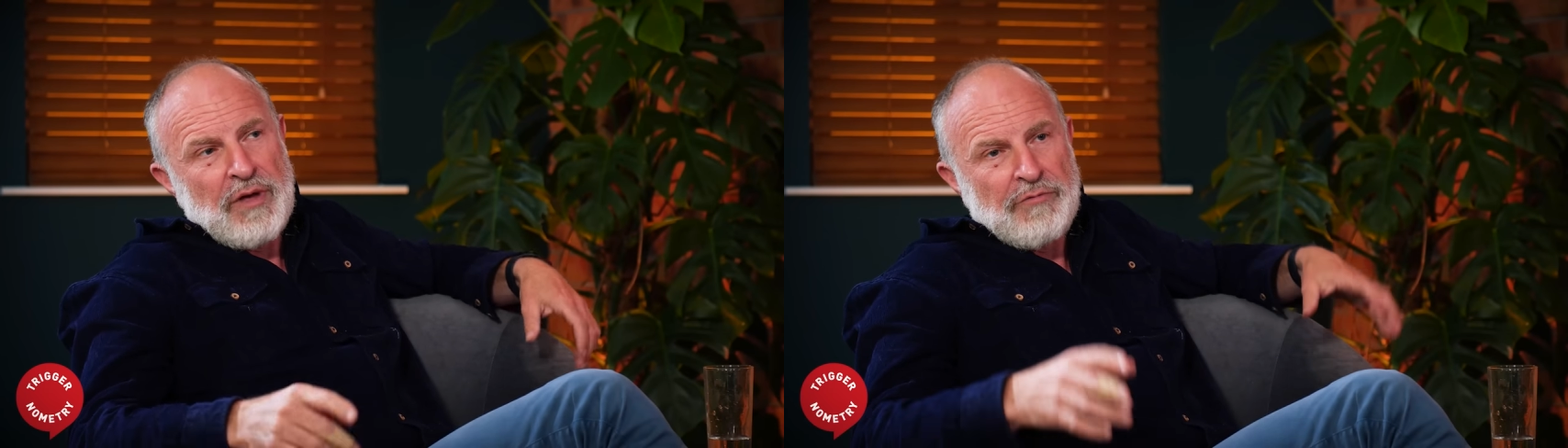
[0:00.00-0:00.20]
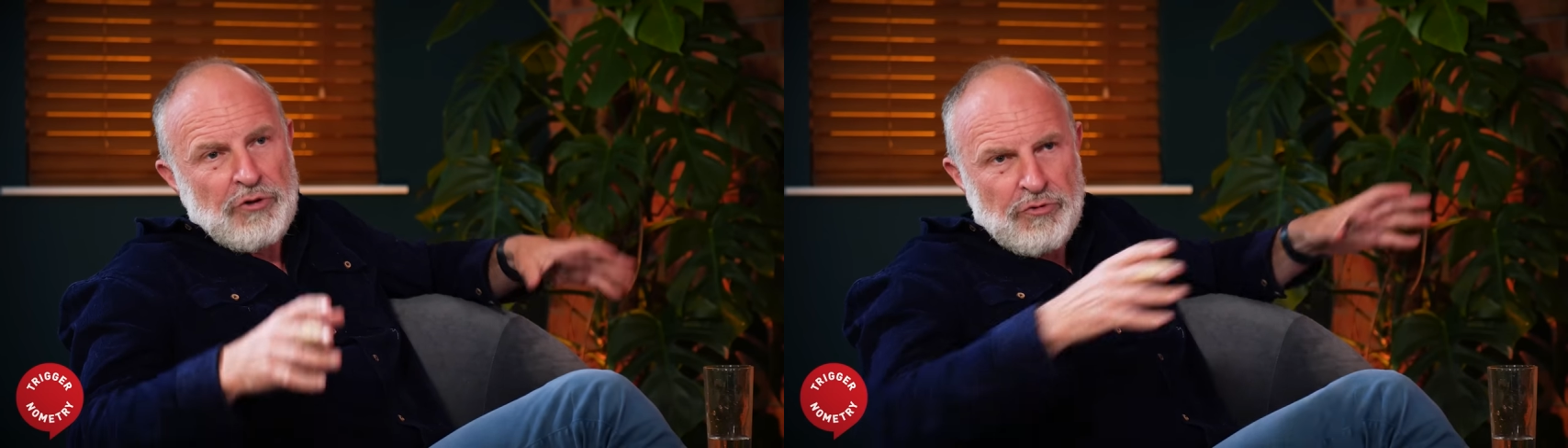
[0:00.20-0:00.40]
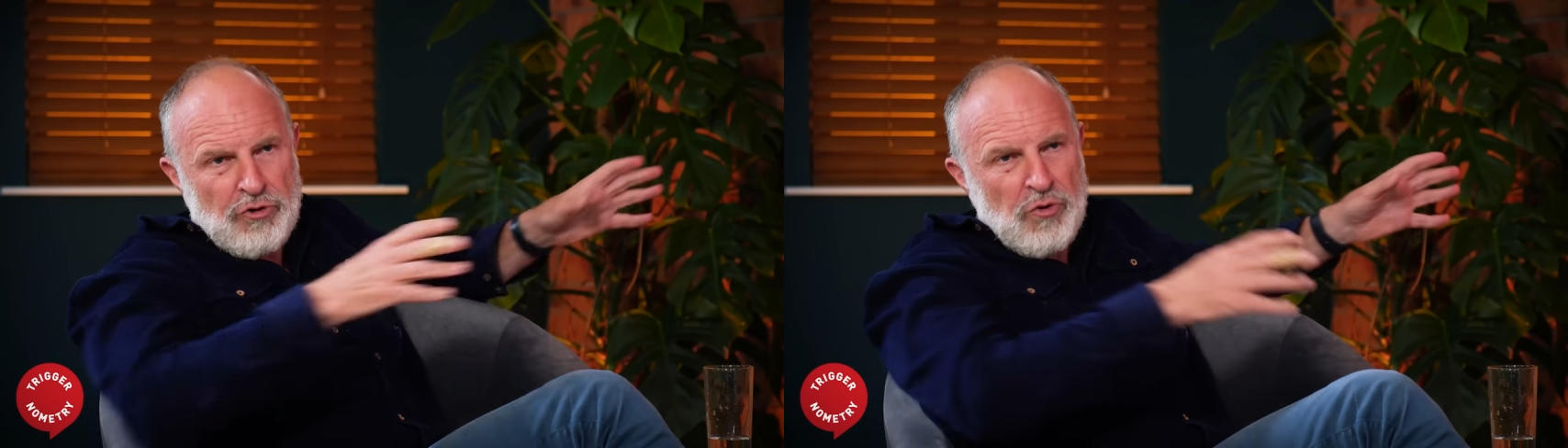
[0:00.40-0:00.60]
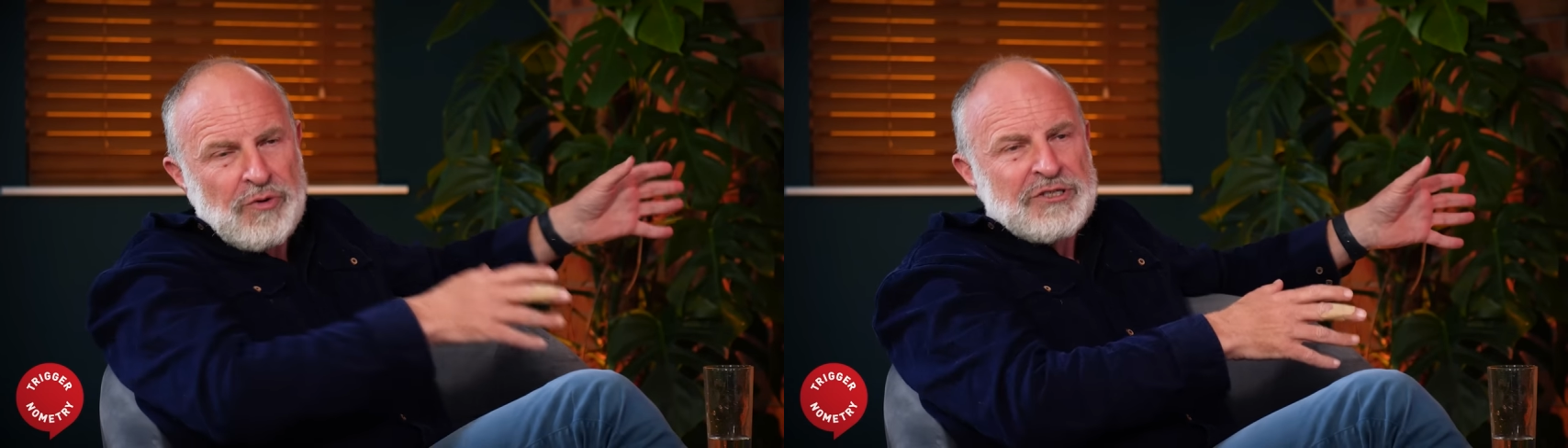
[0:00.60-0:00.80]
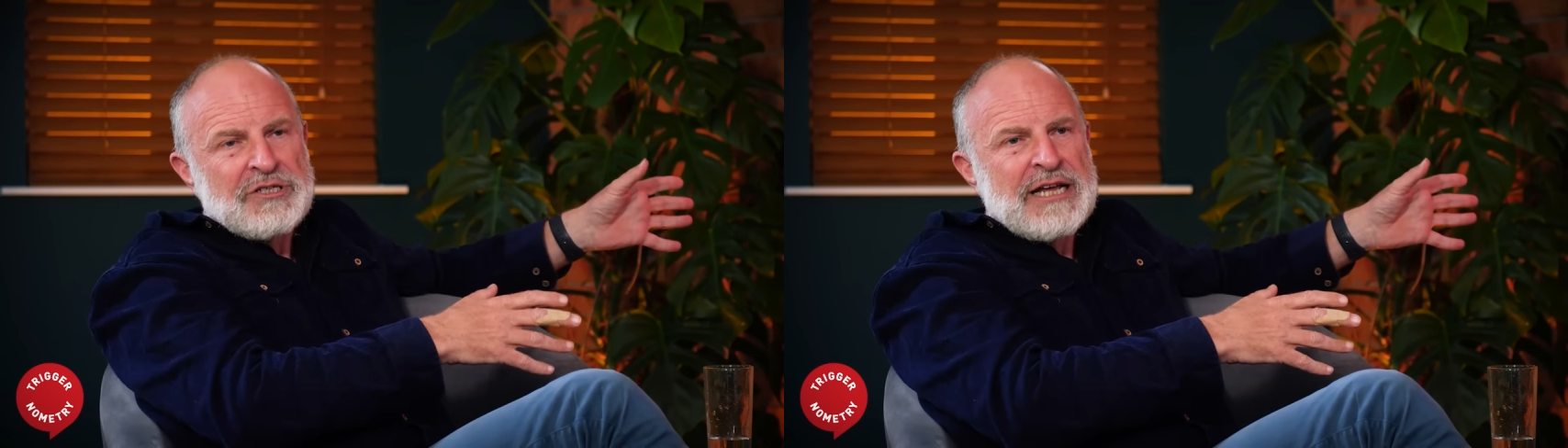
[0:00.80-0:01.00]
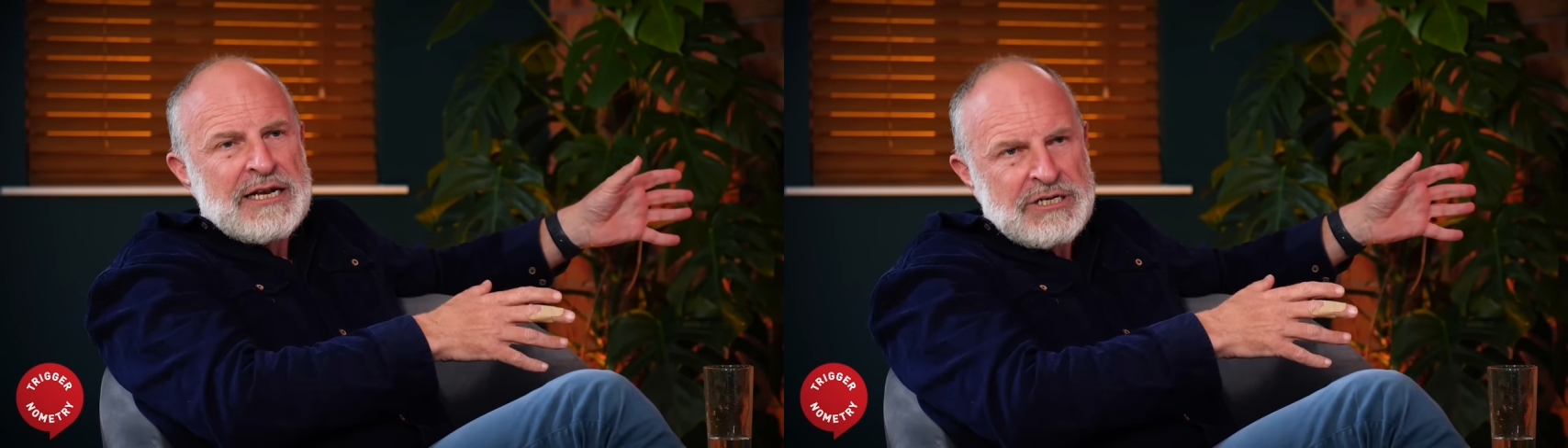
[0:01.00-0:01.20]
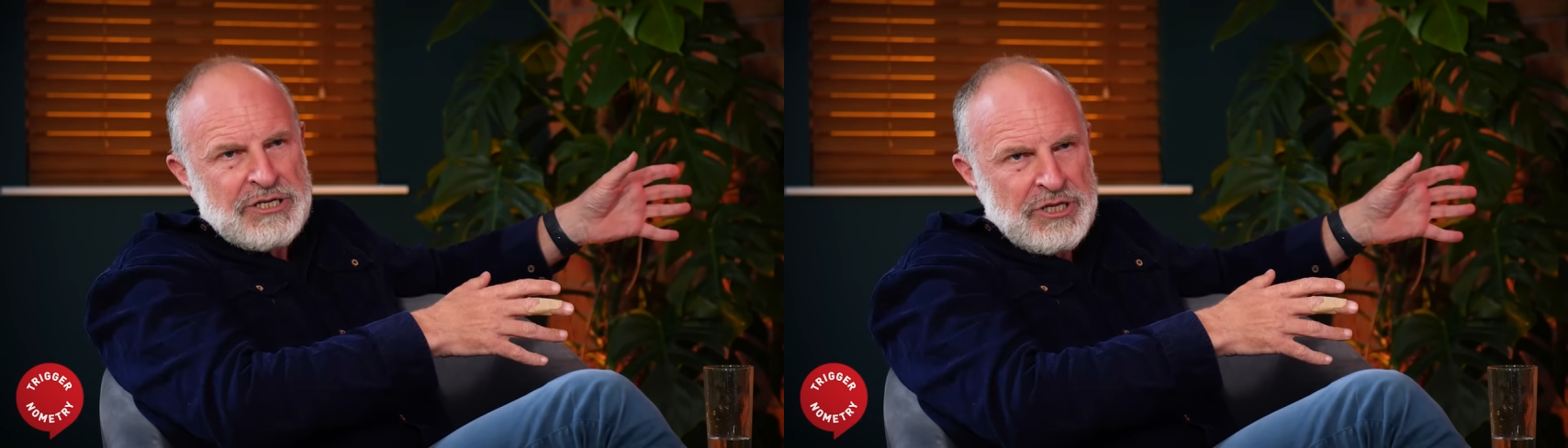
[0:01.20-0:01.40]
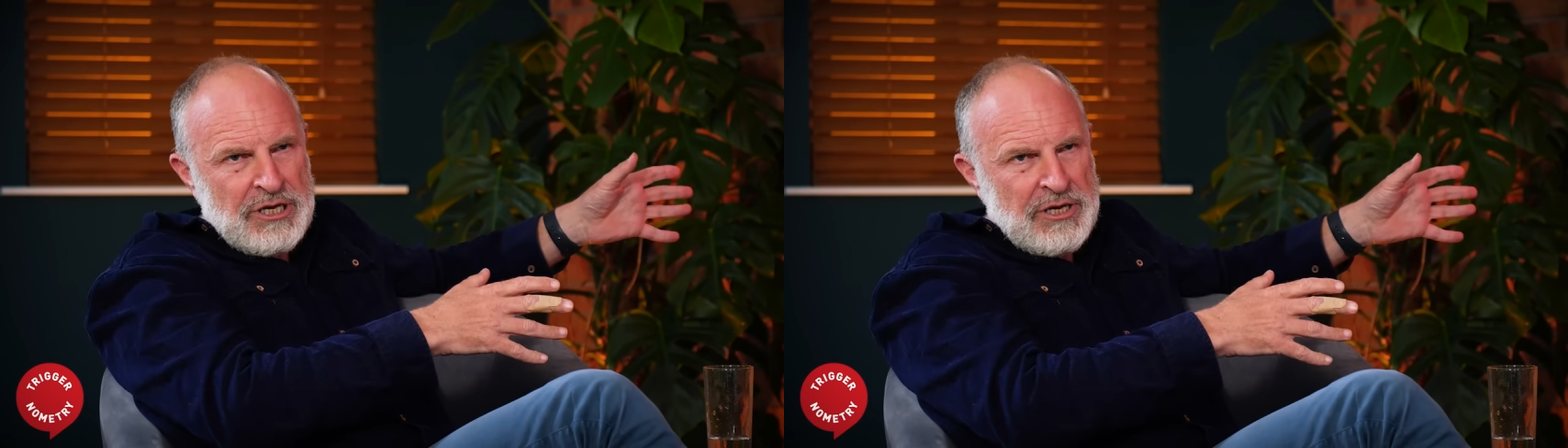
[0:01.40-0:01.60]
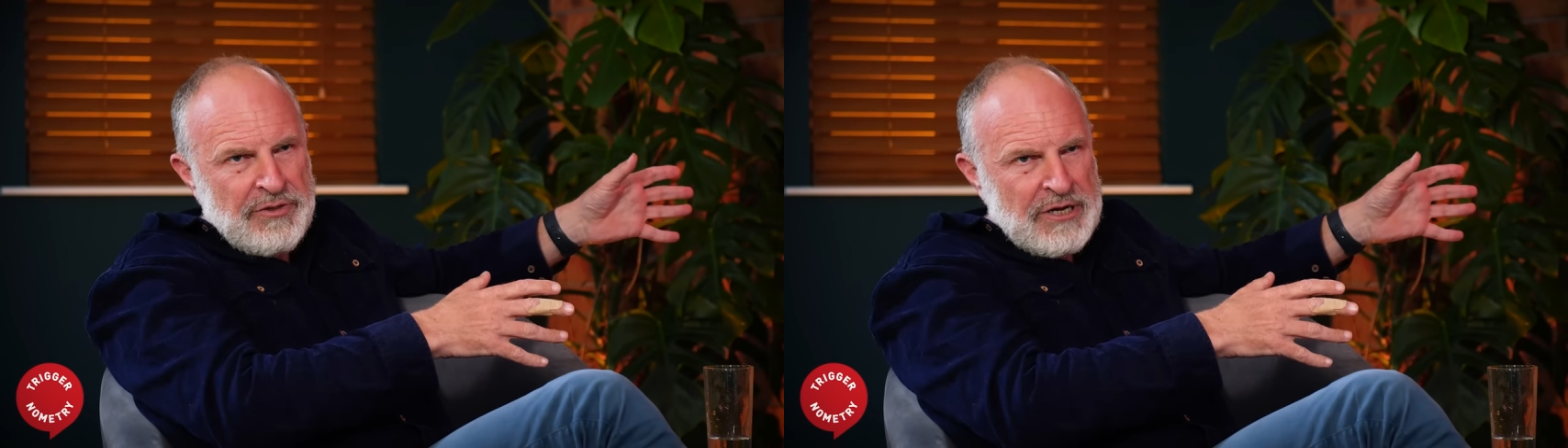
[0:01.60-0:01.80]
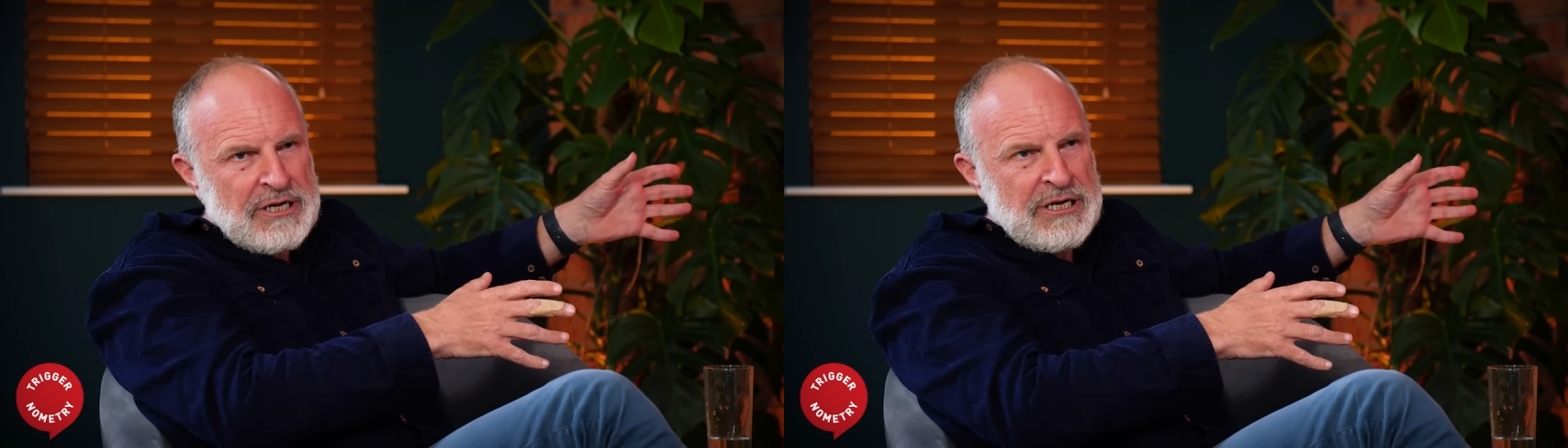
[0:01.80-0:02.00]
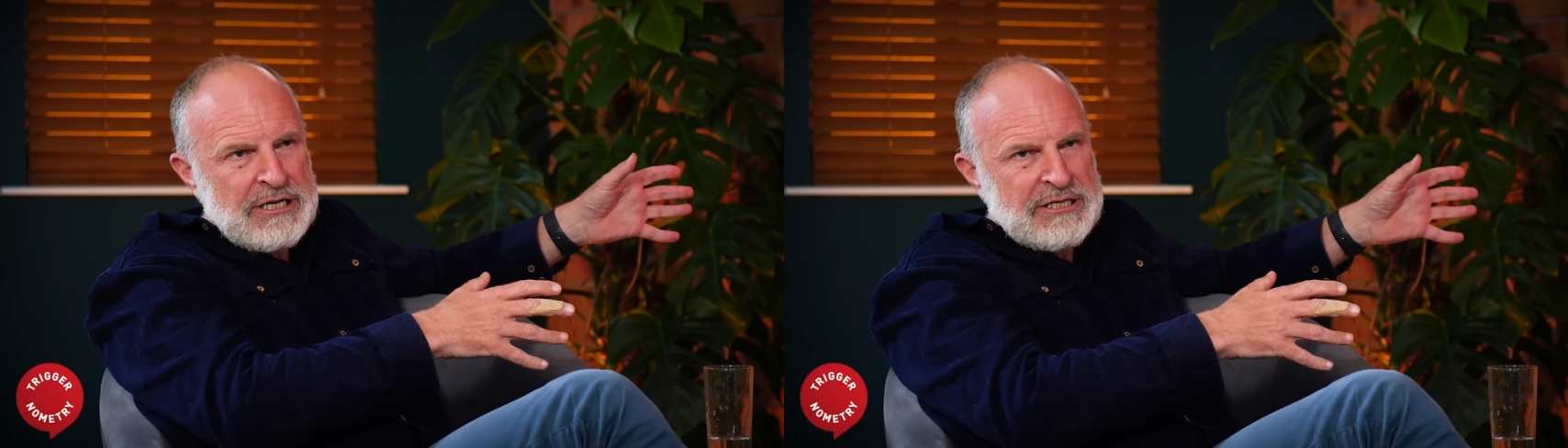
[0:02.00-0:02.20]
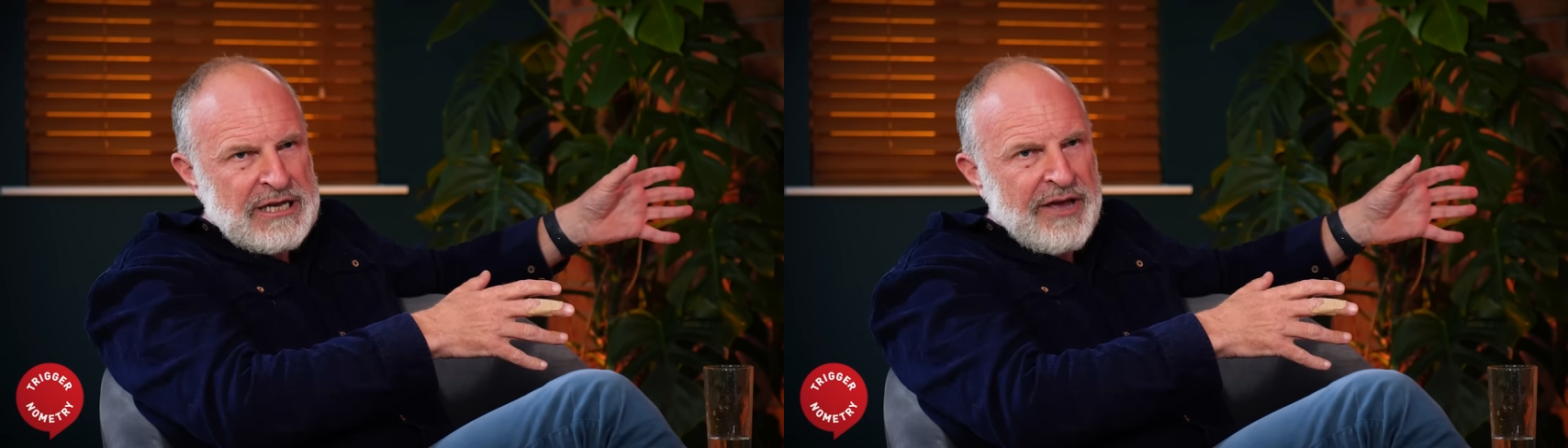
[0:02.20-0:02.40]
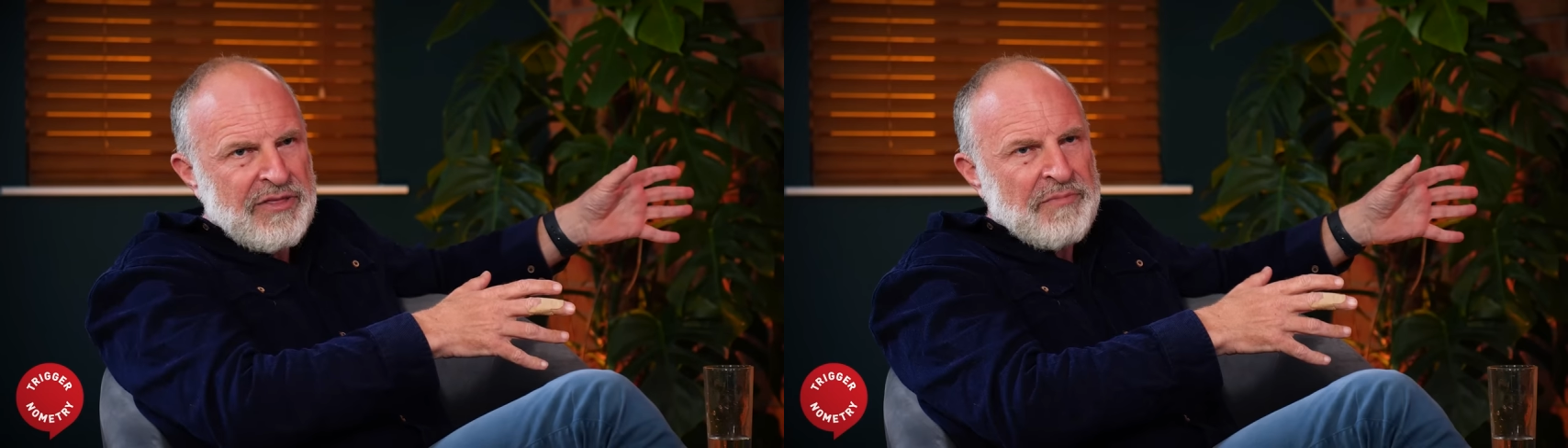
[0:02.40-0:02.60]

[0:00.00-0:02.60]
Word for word: uh, you, you always attended the, the clinic together,